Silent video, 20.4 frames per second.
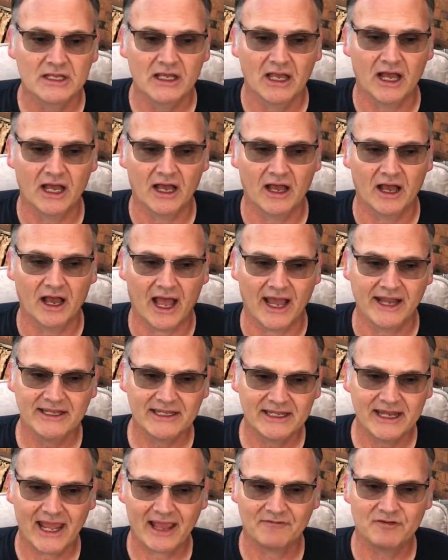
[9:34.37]
I
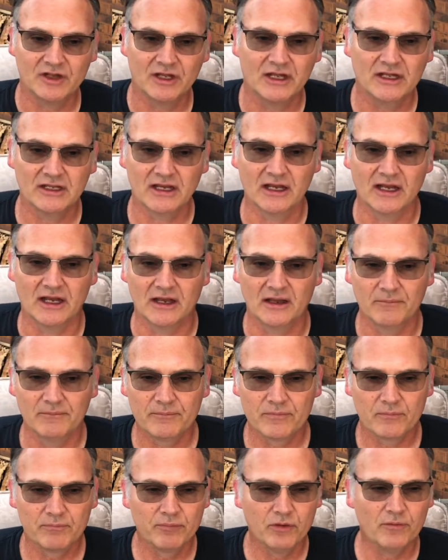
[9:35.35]
did have to
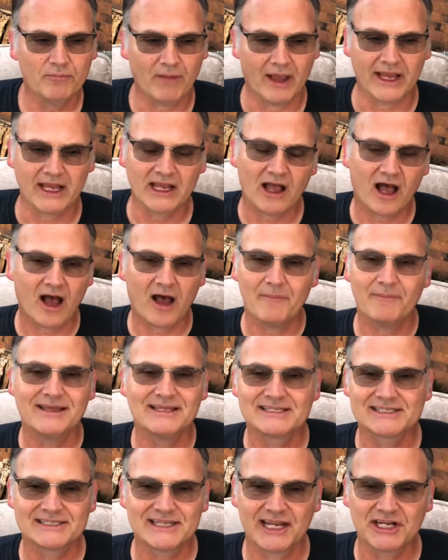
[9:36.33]
put my comment
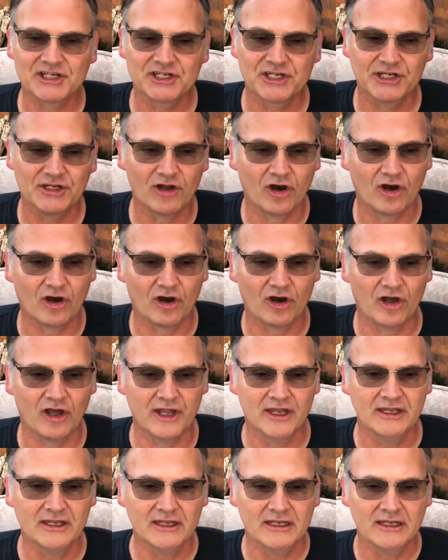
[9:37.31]
section
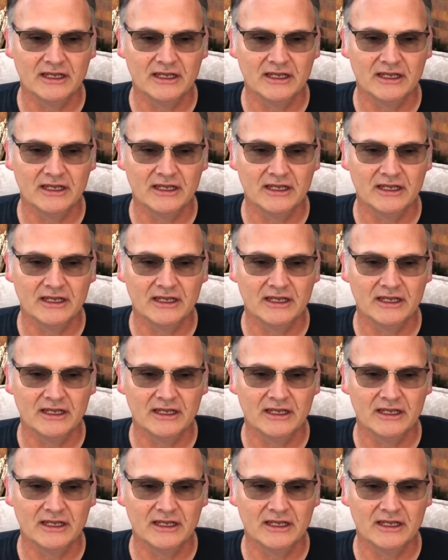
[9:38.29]
on